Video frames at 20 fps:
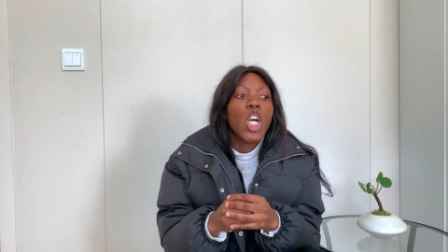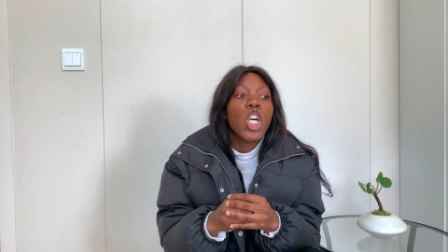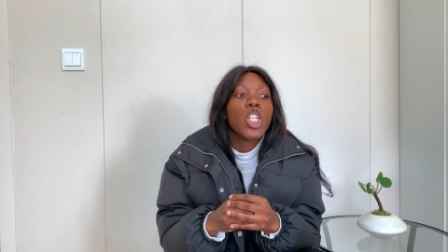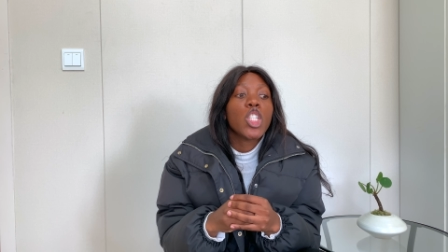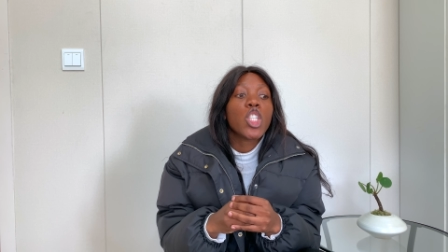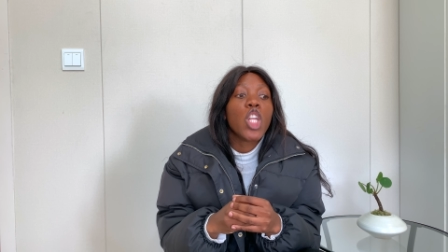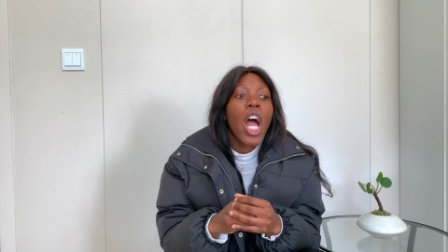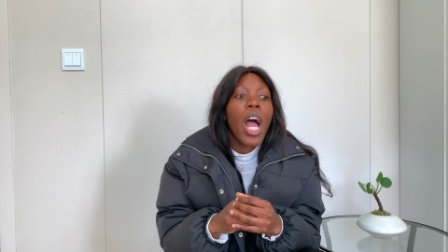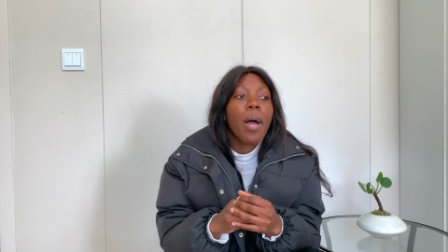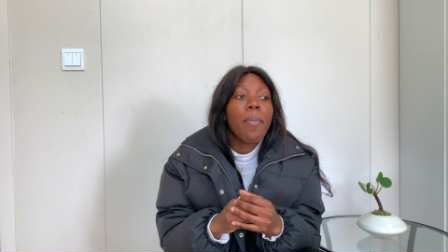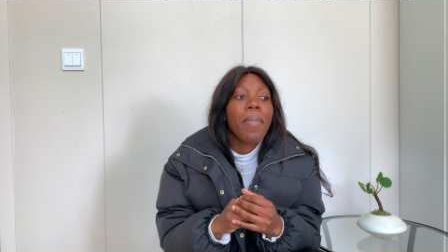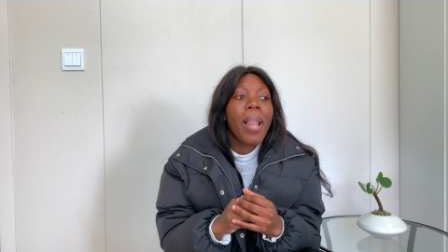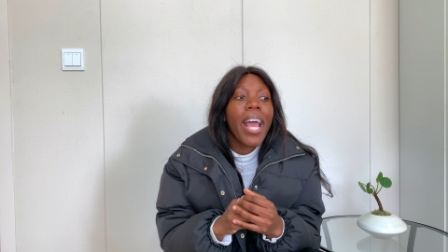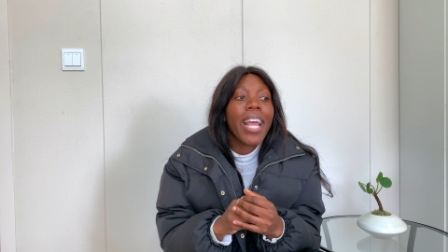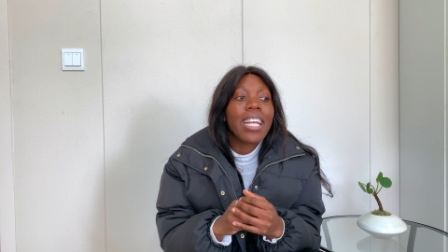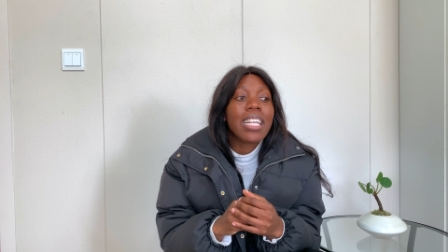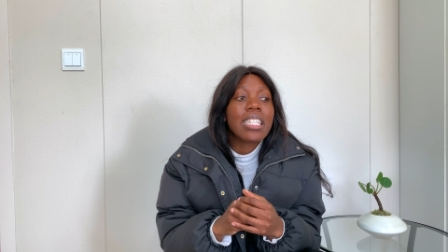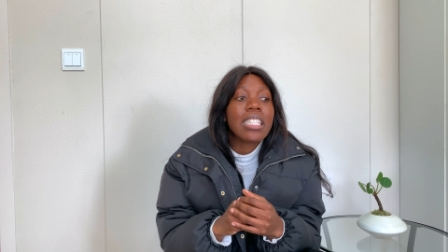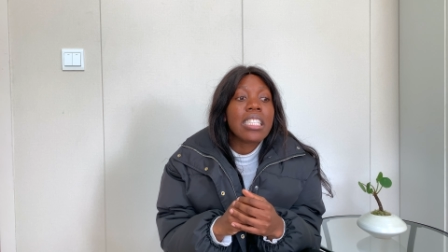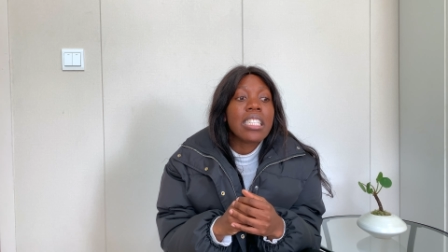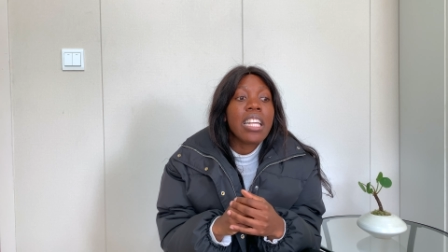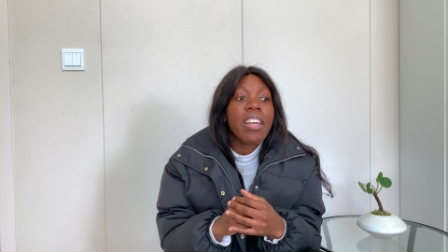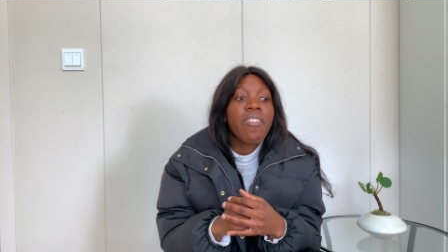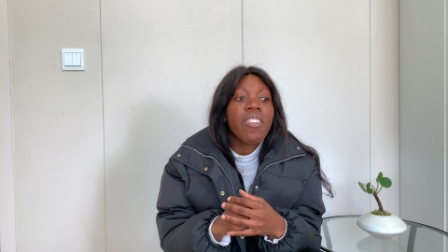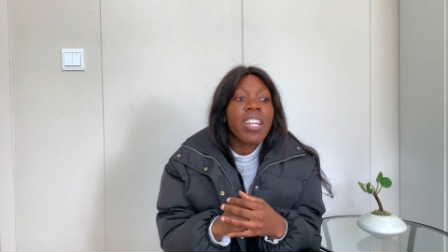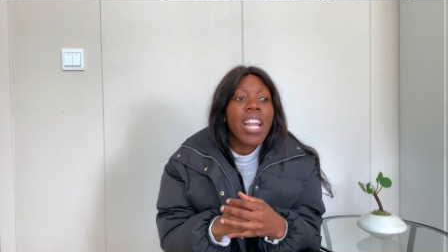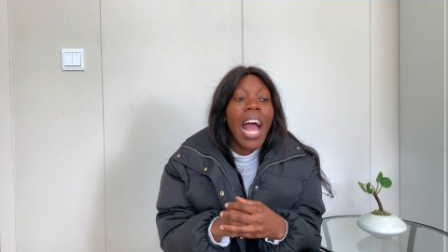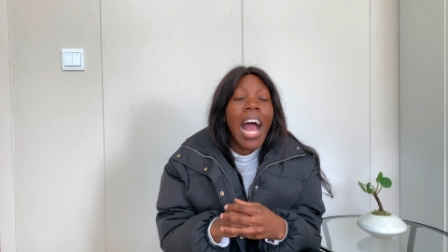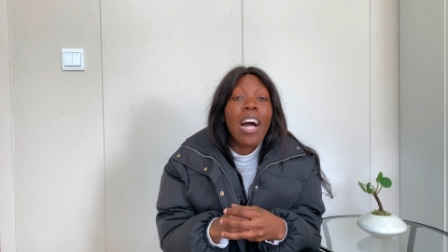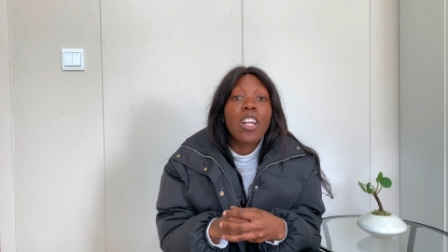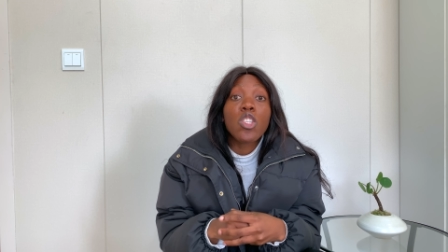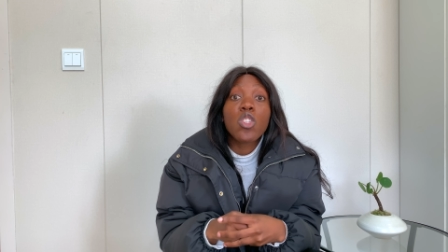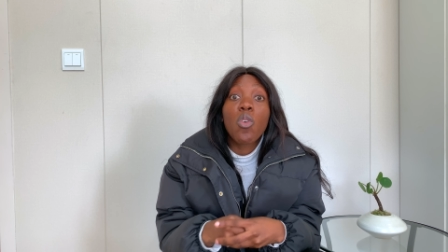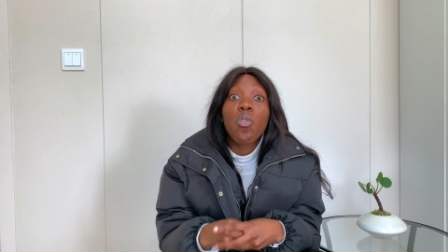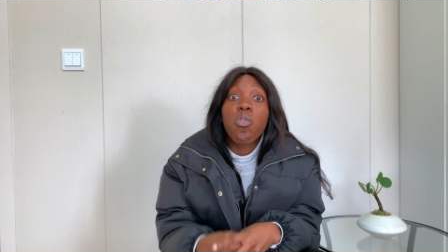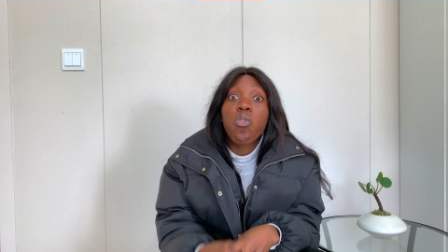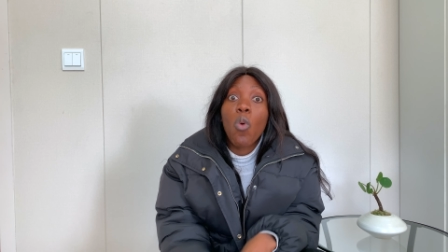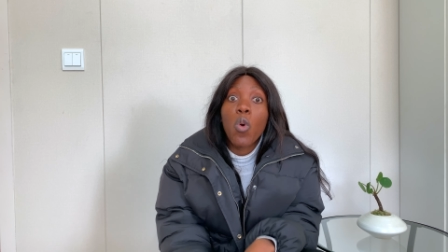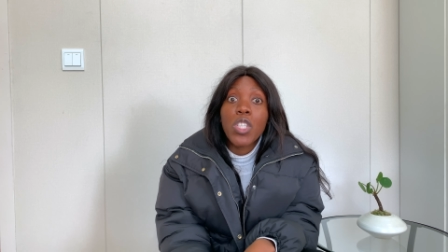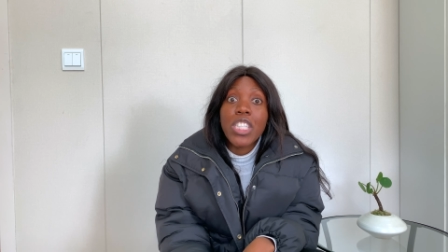So I'm like seven out
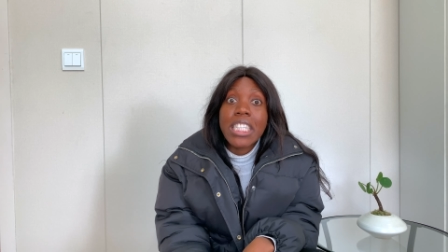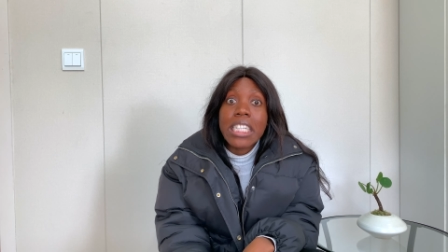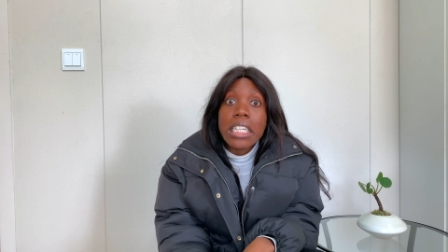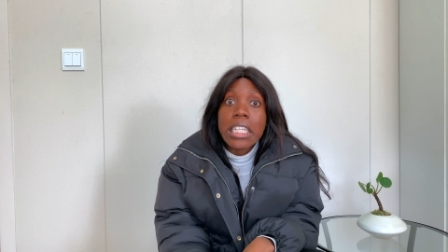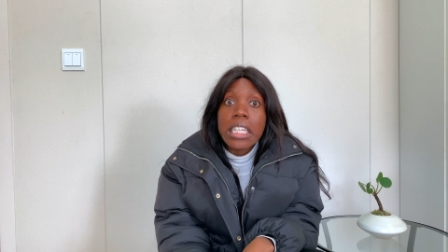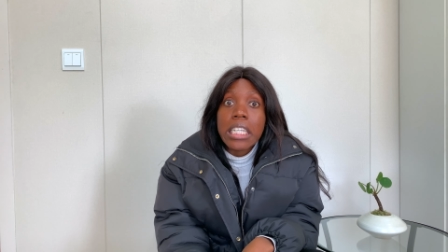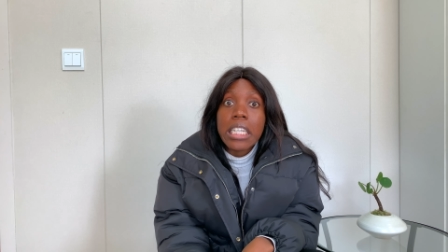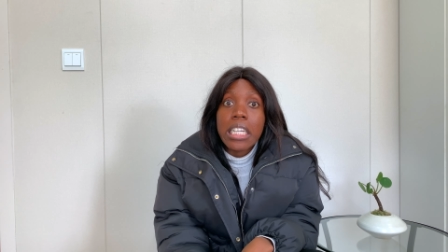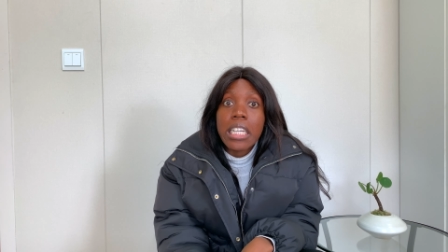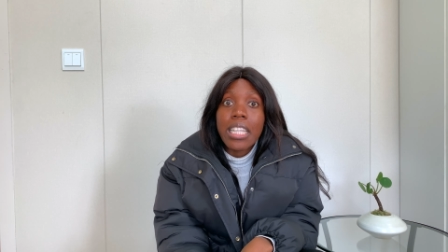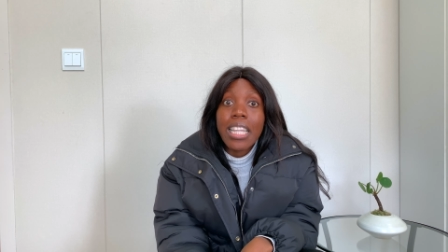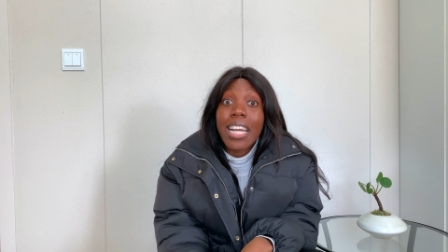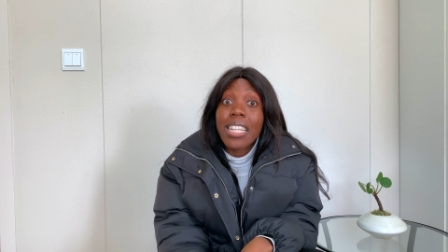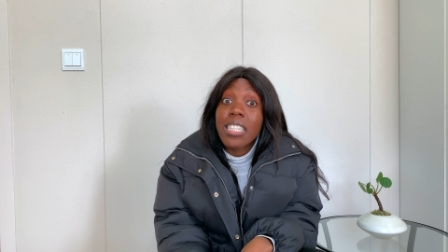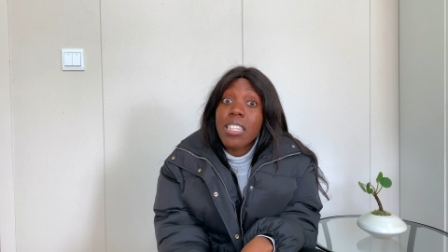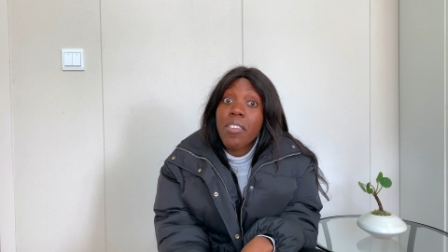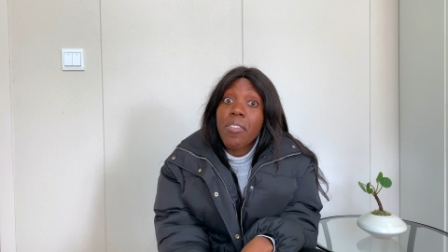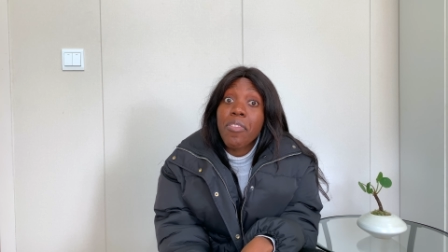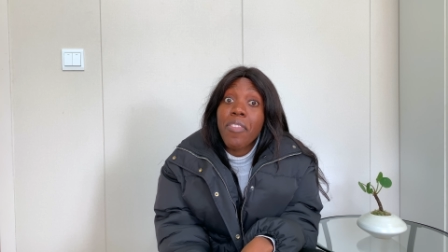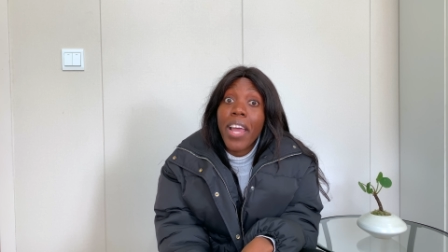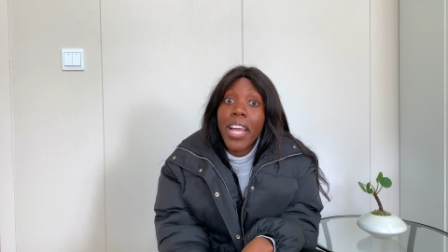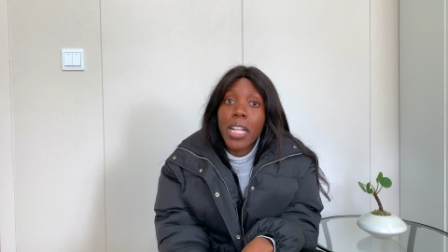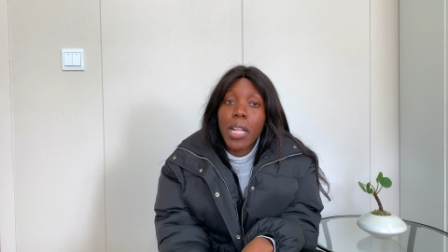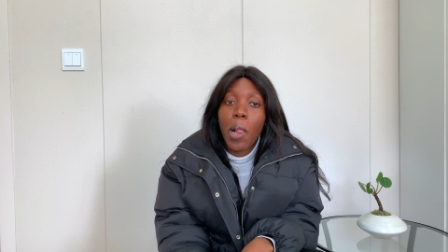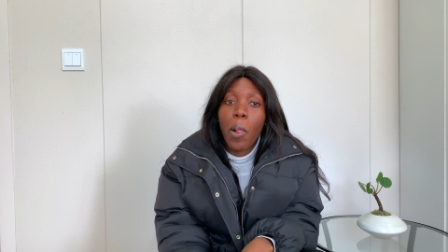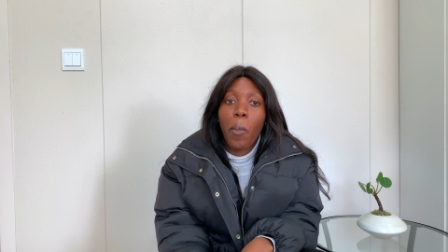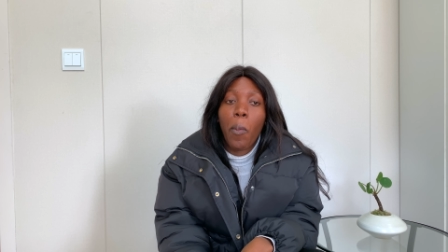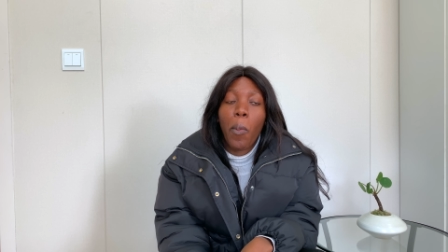of forty. That's a fail.